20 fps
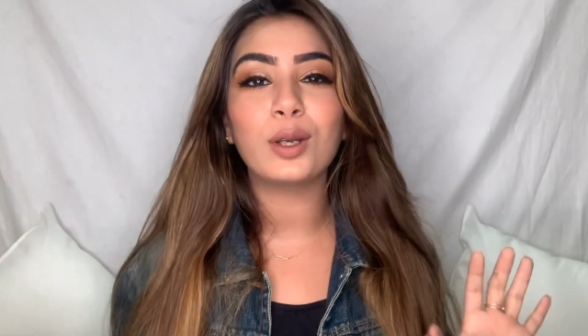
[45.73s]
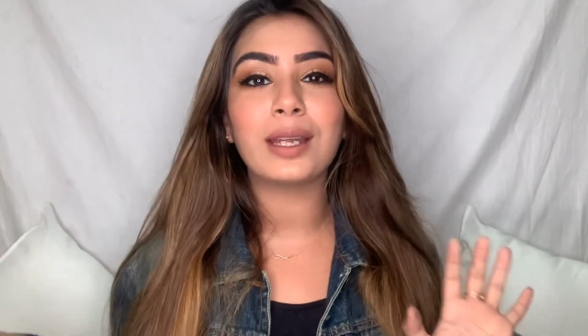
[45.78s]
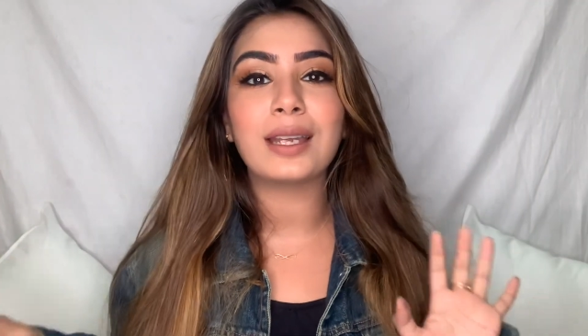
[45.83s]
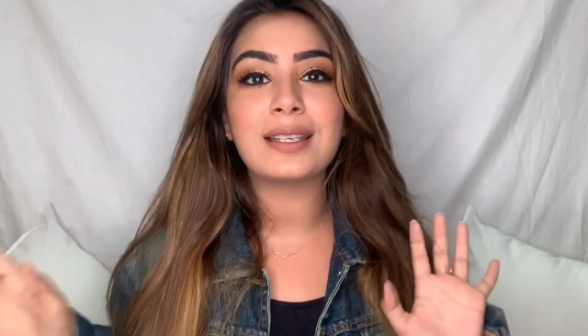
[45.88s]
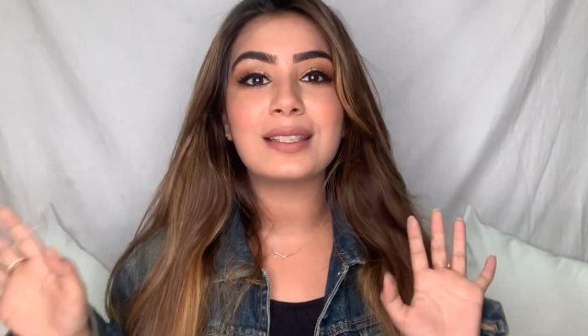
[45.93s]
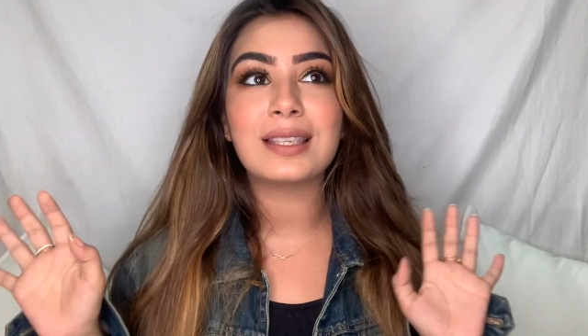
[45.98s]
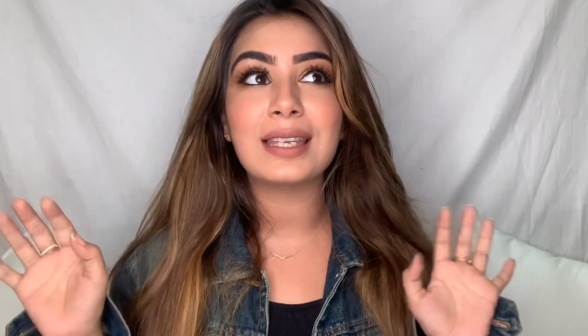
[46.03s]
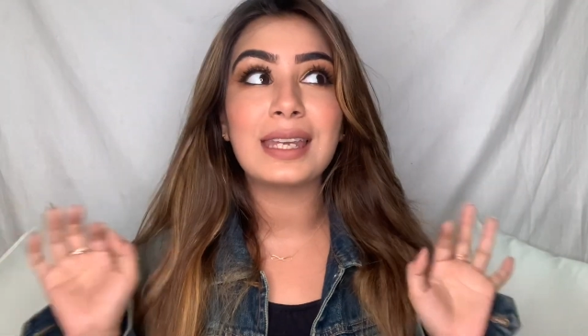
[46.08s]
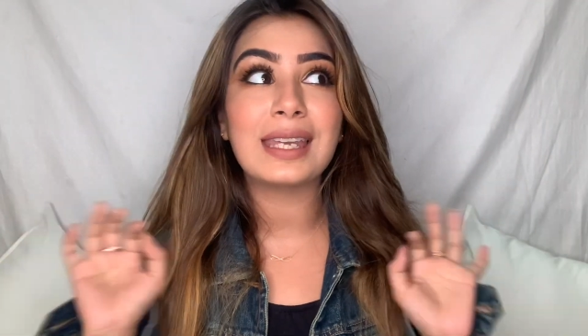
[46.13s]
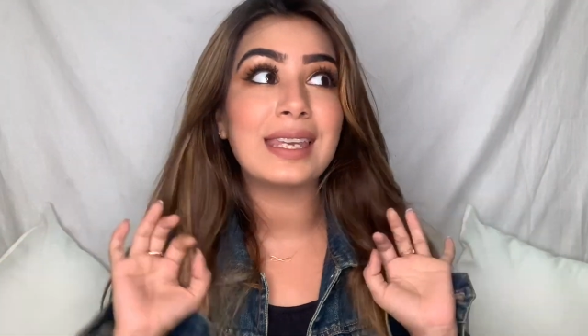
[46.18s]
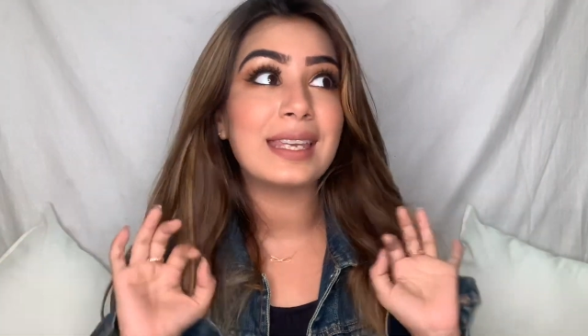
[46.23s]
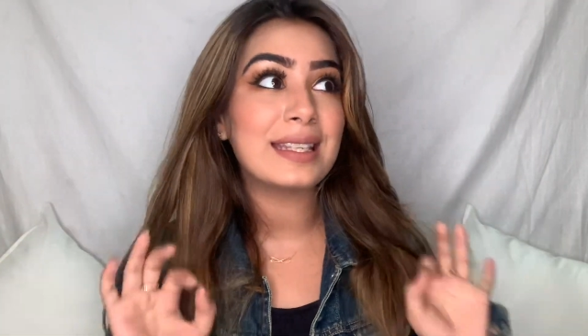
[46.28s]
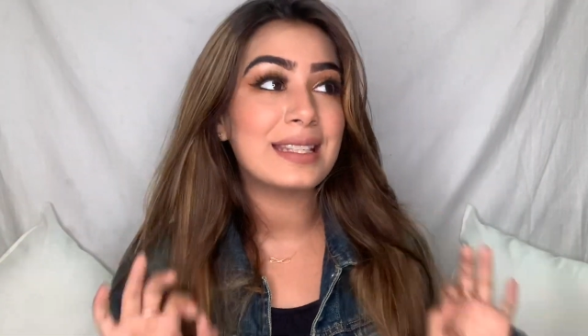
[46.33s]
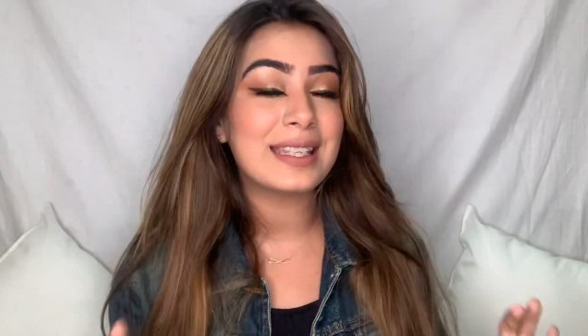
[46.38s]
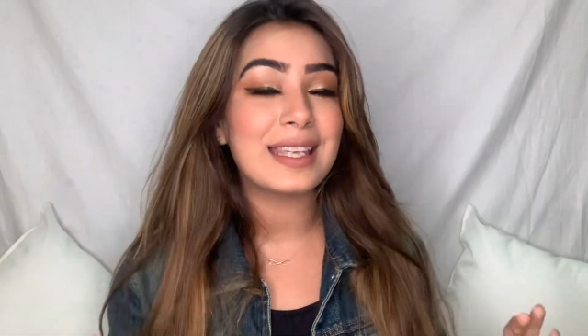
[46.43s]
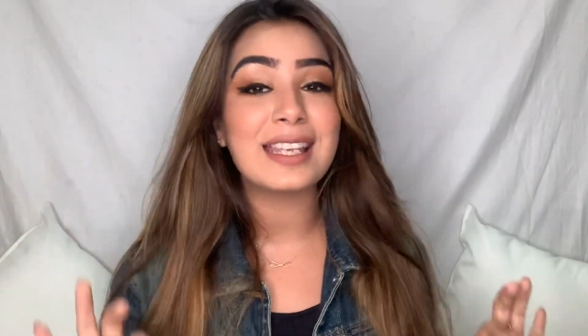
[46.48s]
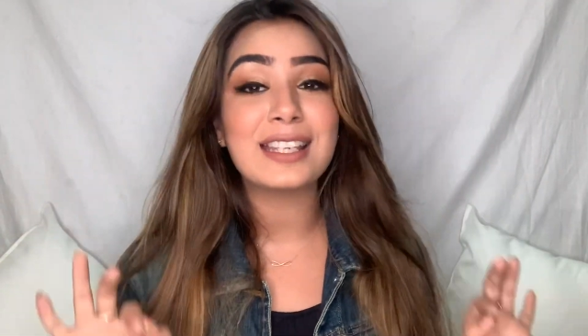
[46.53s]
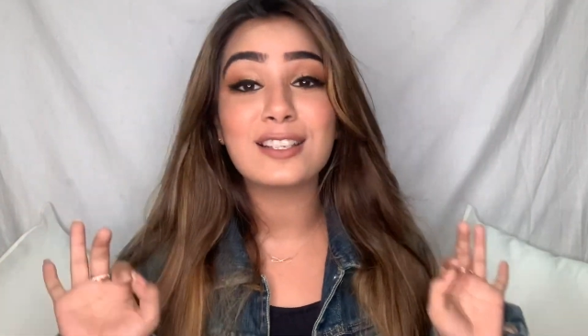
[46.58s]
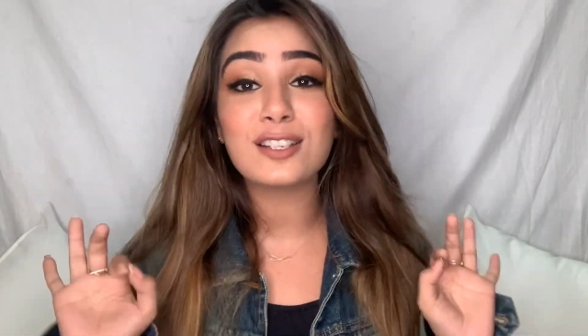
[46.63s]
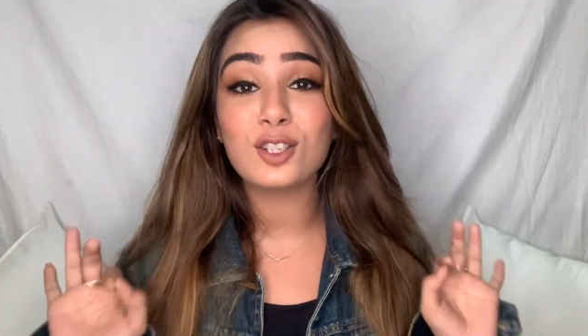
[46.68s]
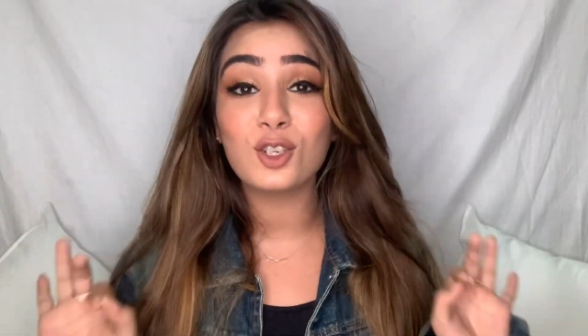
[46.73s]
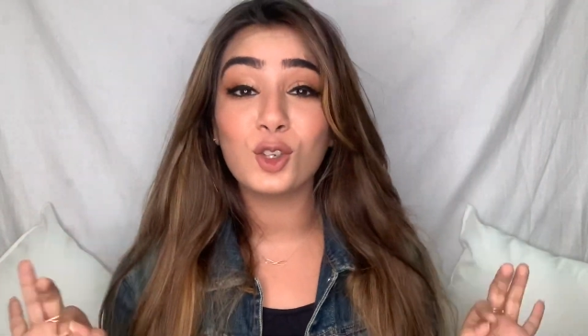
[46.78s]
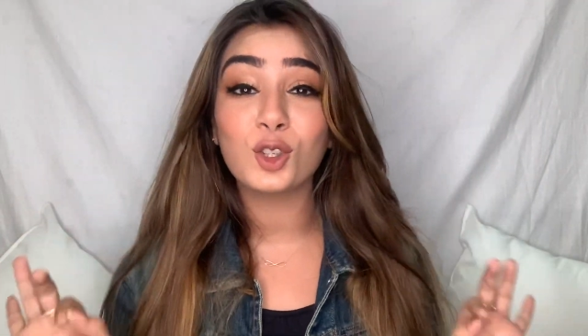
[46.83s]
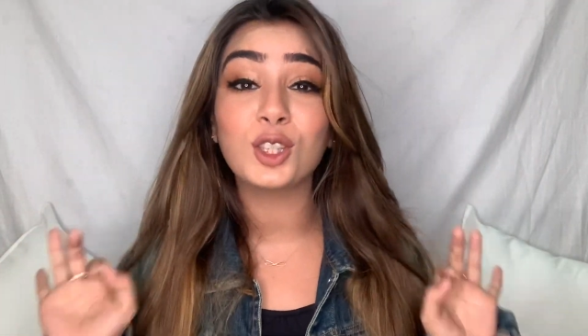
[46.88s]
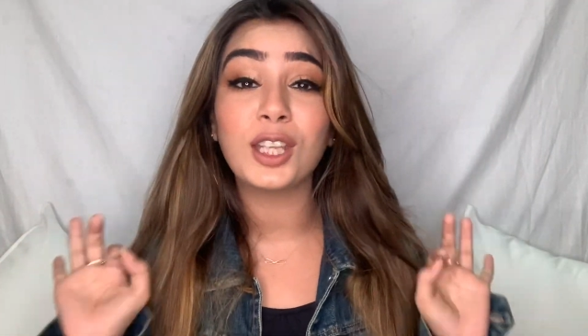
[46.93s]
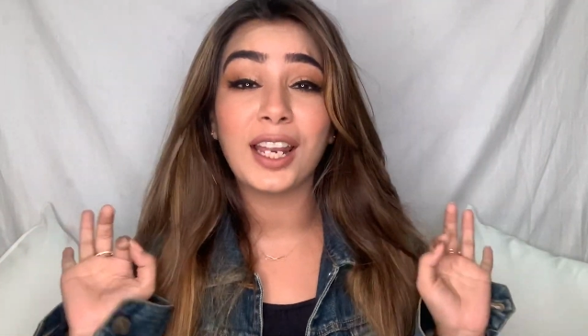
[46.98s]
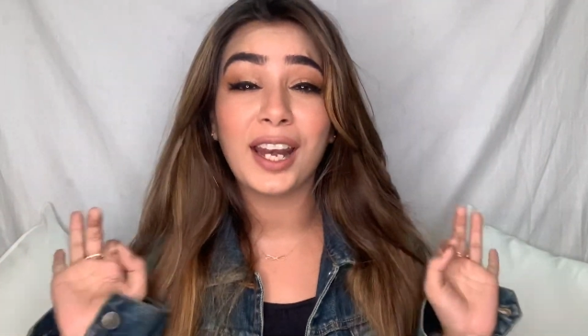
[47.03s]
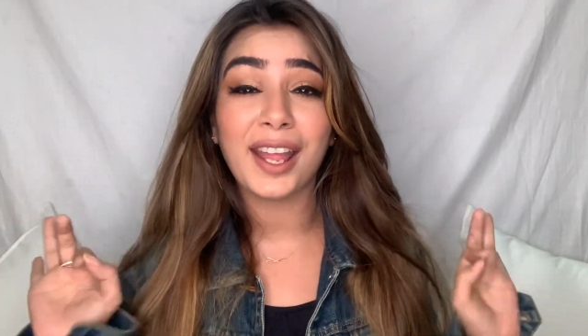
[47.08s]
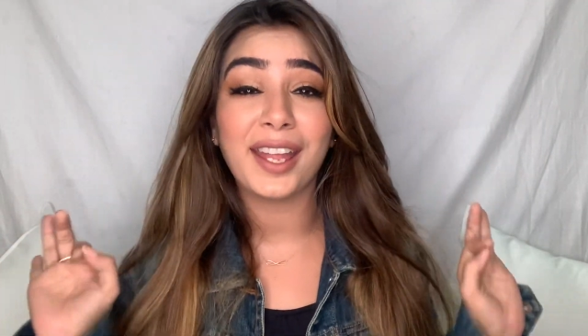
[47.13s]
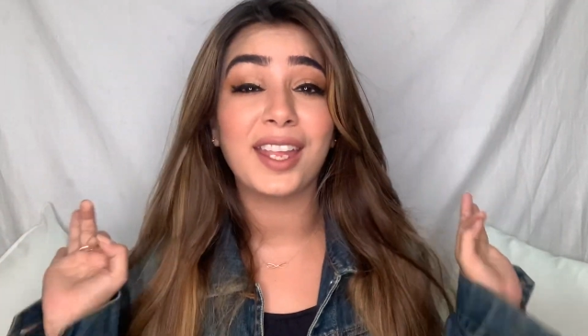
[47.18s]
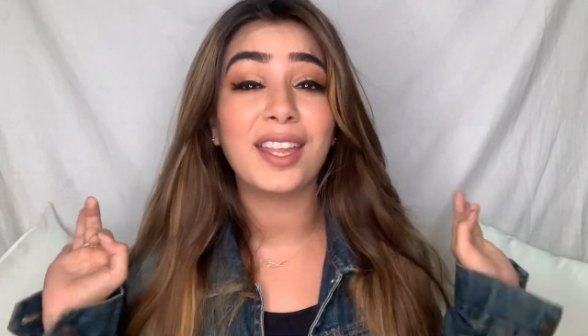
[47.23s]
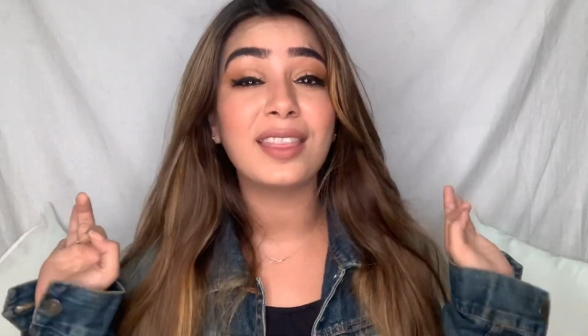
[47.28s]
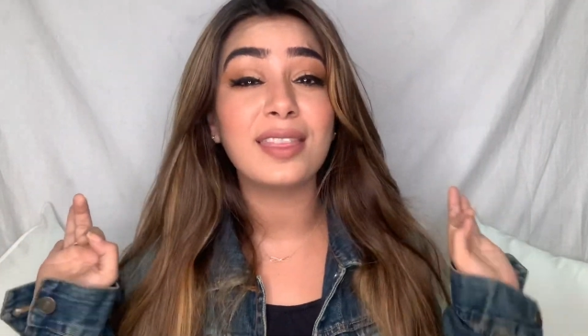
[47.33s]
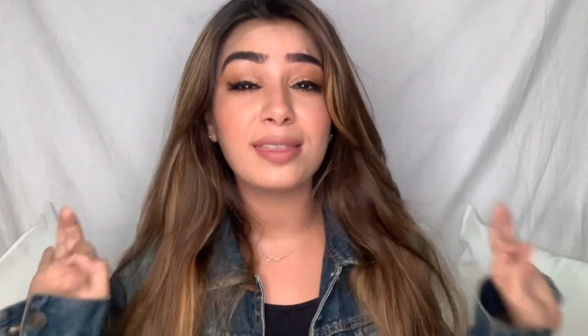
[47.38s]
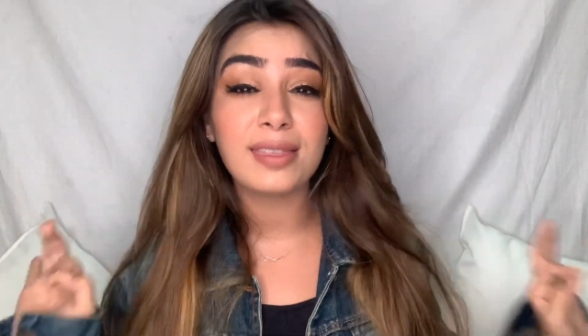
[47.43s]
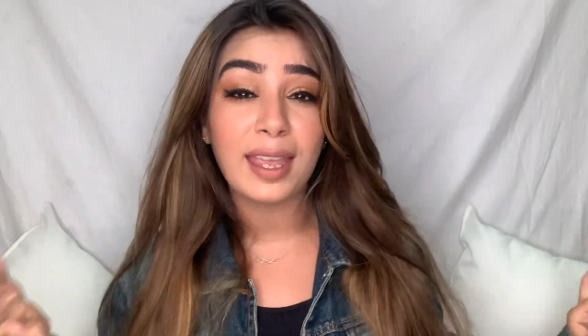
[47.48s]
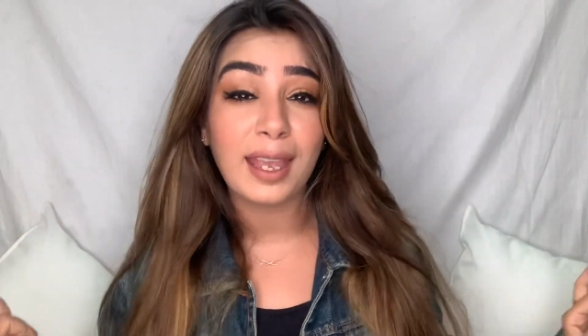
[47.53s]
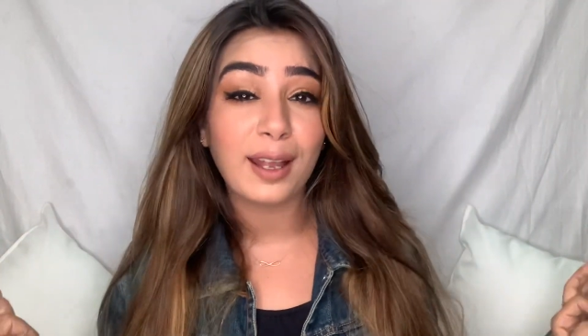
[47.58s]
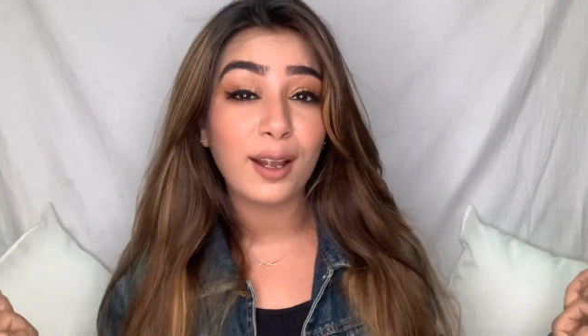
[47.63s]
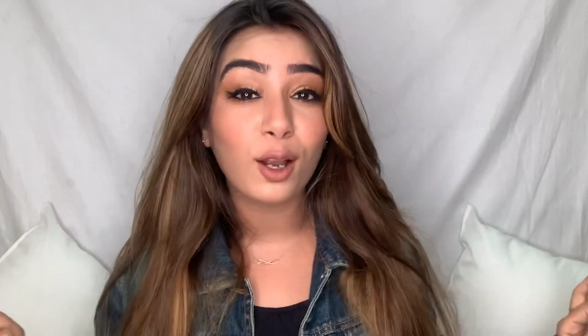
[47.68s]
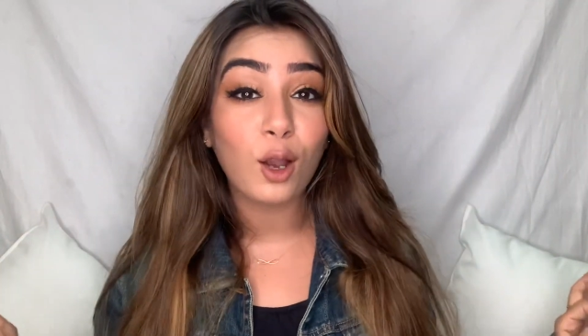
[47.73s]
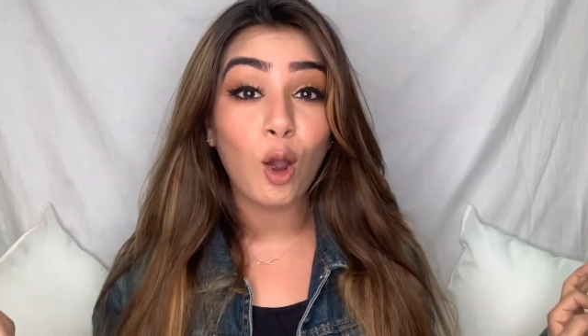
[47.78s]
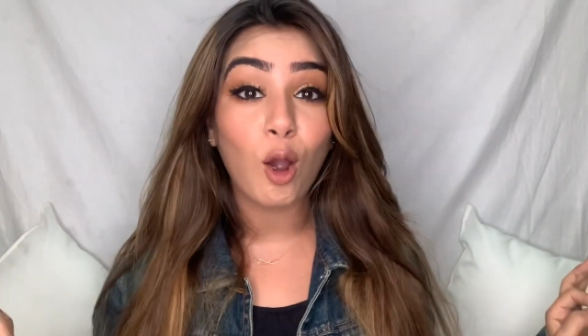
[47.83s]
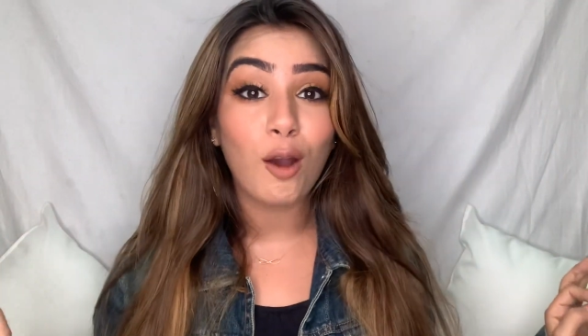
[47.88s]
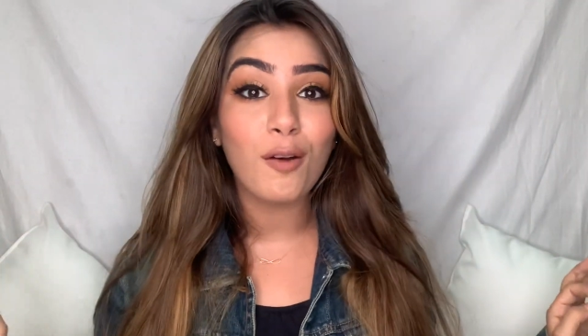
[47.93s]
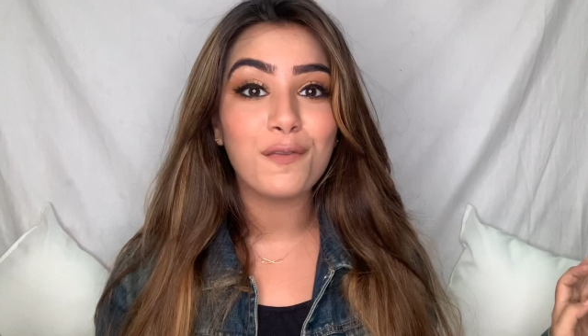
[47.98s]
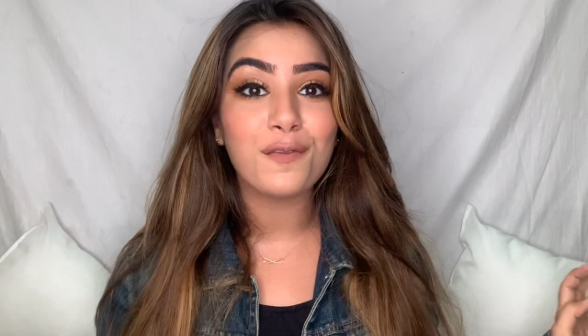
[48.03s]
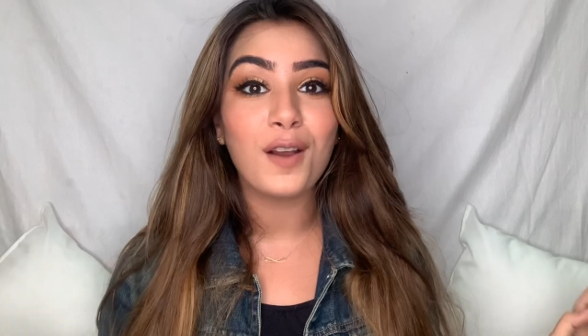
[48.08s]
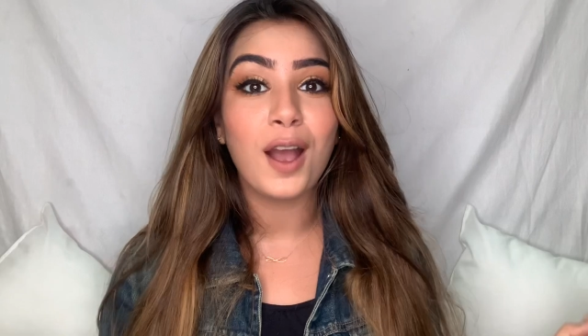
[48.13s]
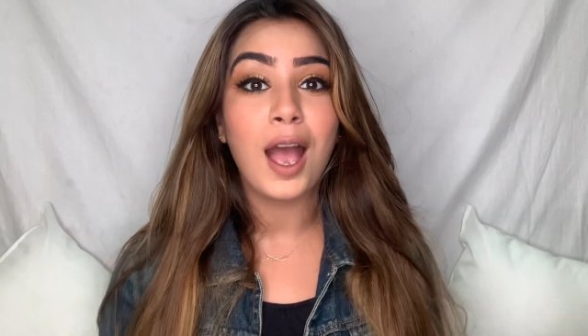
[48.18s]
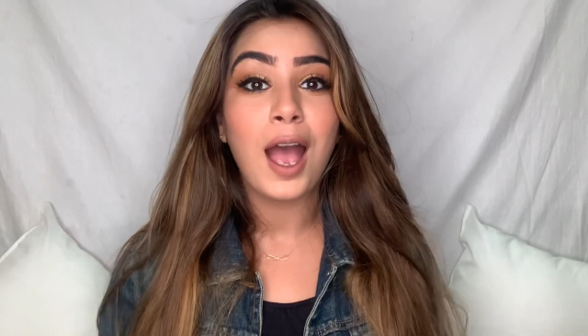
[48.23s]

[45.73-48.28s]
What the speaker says: is the easiest look that I can think of.